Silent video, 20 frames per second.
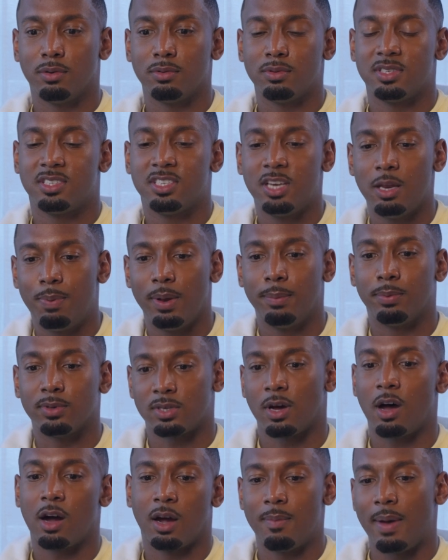see people
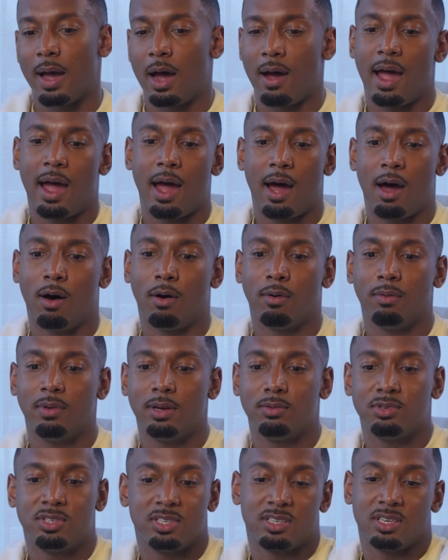talk about how
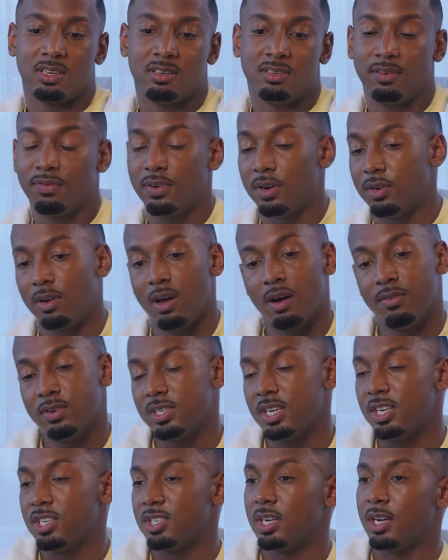it was just a different
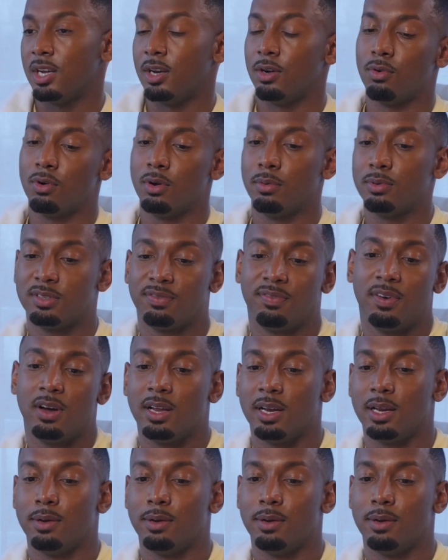conversation or it was fun.